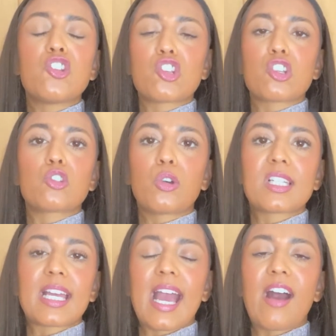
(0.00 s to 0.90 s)
just as long
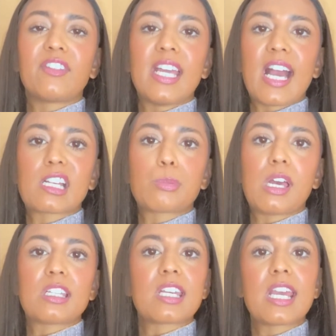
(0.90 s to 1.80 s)
as they have the
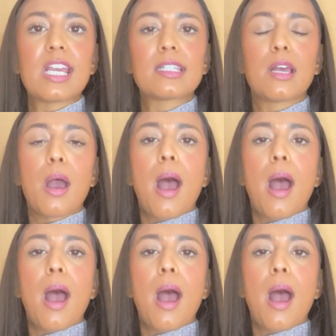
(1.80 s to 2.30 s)
expertise